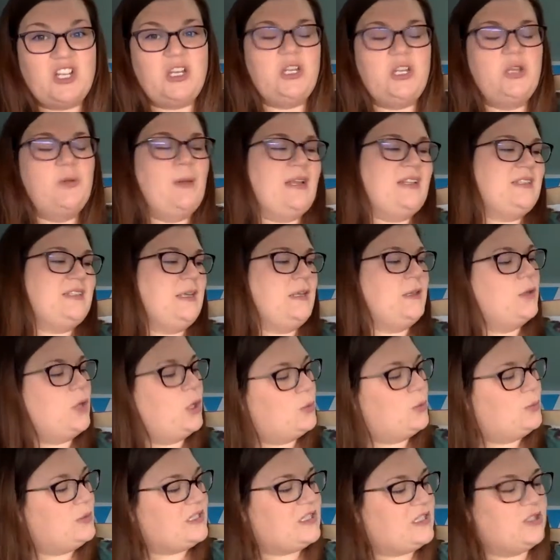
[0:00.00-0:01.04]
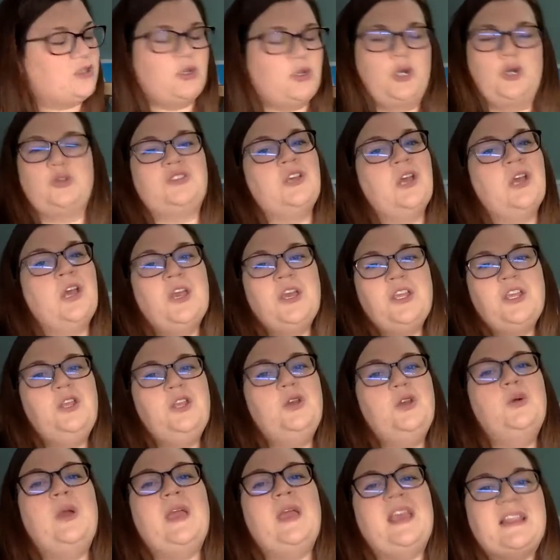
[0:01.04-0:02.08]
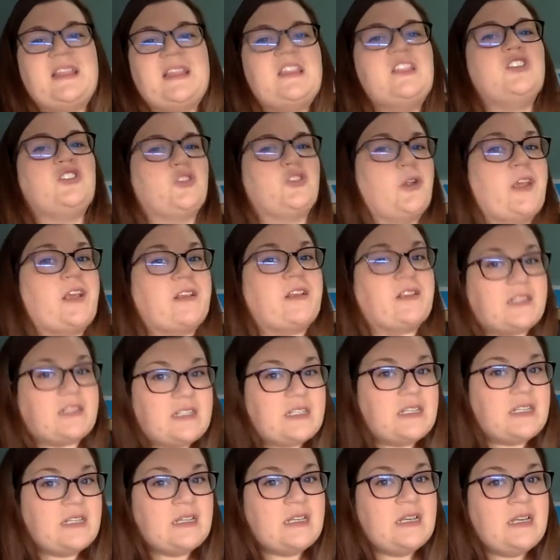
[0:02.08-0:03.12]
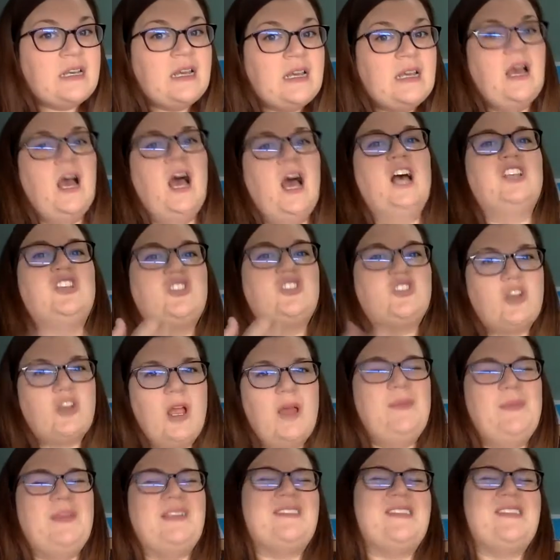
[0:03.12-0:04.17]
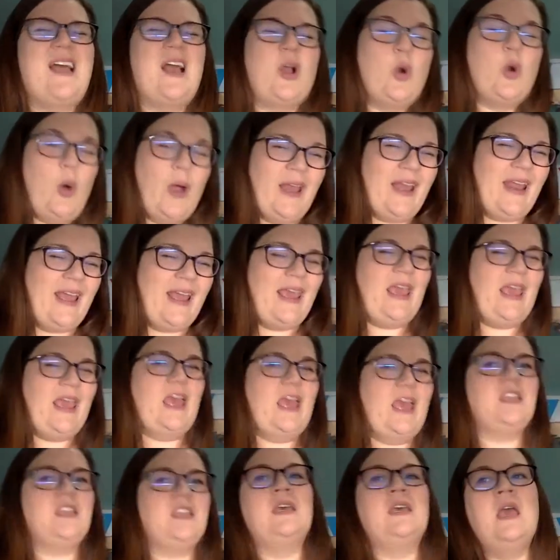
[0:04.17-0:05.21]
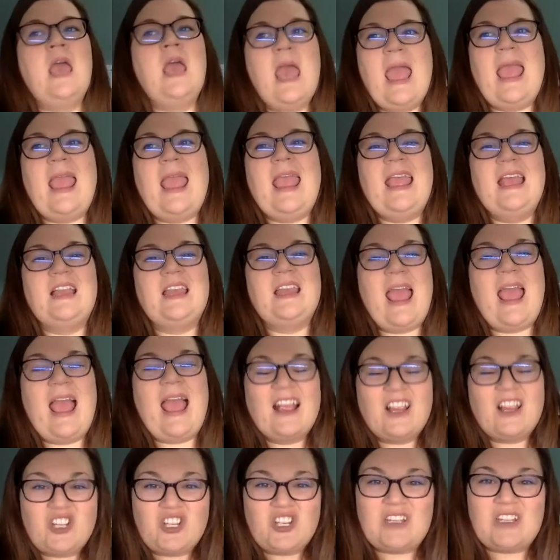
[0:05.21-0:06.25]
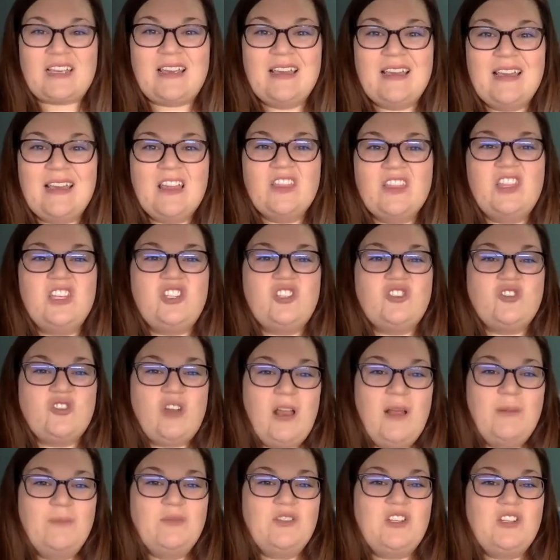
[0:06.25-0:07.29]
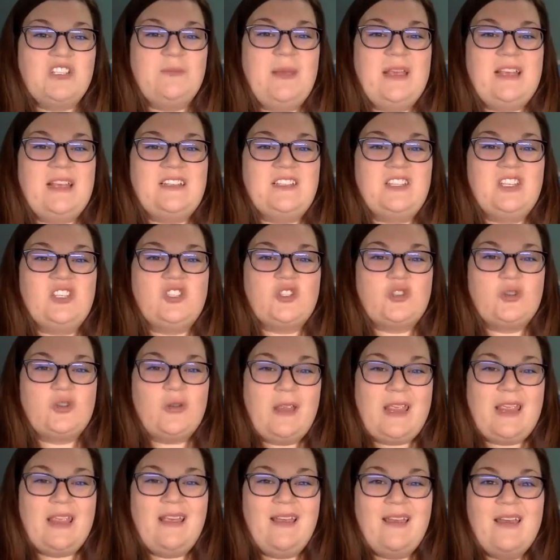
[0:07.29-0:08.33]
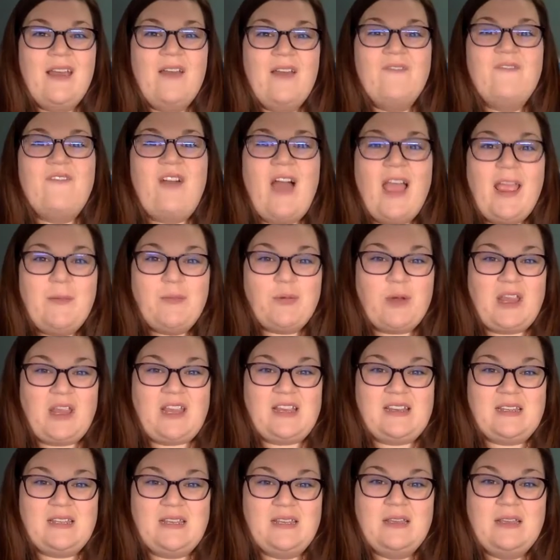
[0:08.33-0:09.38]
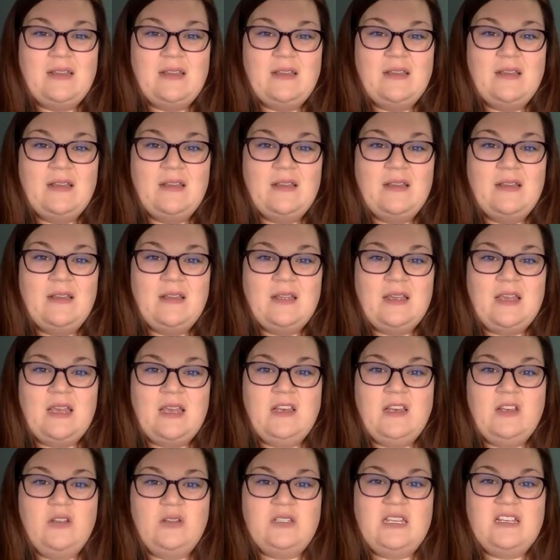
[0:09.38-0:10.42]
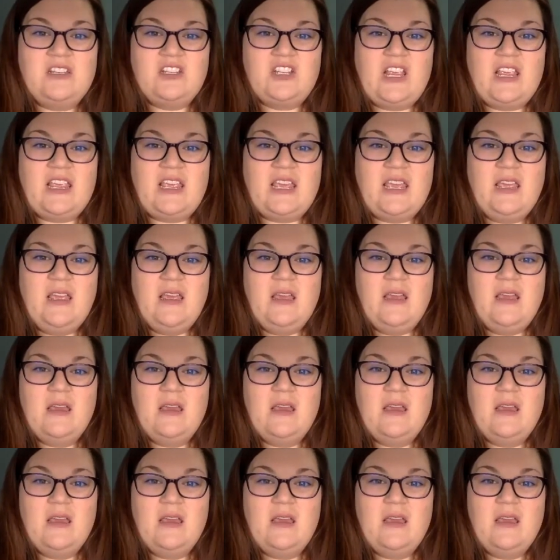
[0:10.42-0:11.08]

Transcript: You might say, no, Mrs. Gross, you hit the strings. A strum is not quite a hit. And actually, the strum just makes the string vibrate. Can you see it shaking?